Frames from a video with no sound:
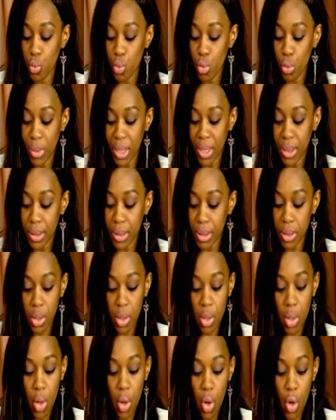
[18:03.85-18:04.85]
woman
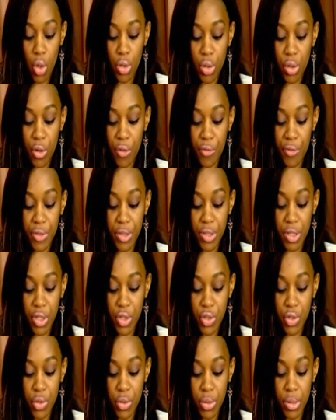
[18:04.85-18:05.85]
on
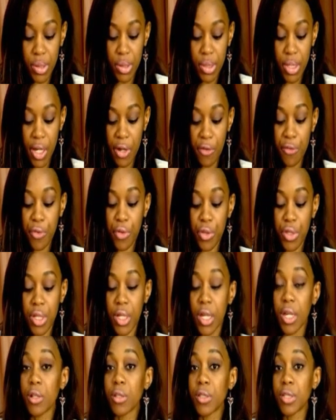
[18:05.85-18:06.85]
Conversations, care for
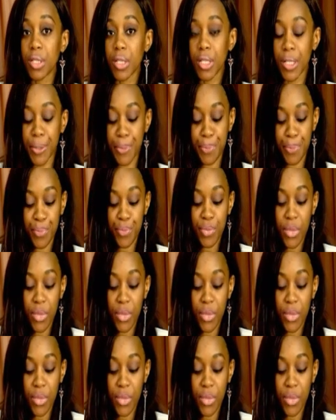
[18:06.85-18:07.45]
the elderly.